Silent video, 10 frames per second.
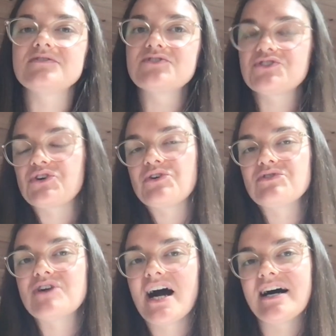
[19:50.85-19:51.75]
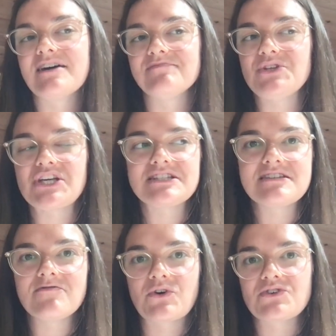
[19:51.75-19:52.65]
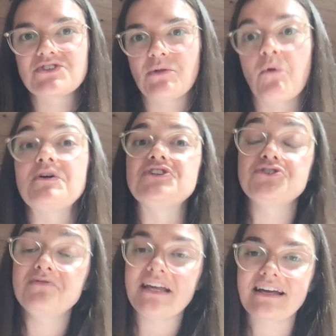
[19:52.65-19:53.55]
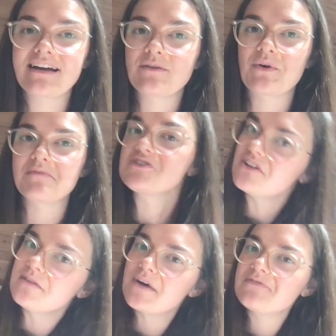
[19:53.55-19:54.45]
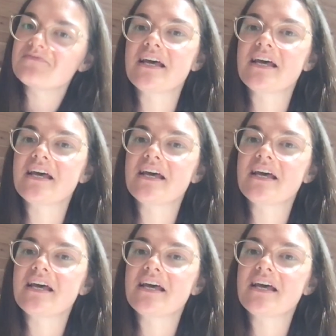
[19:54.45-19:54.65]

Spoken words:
So you can see for yourself what we're doing and what I'm talking about.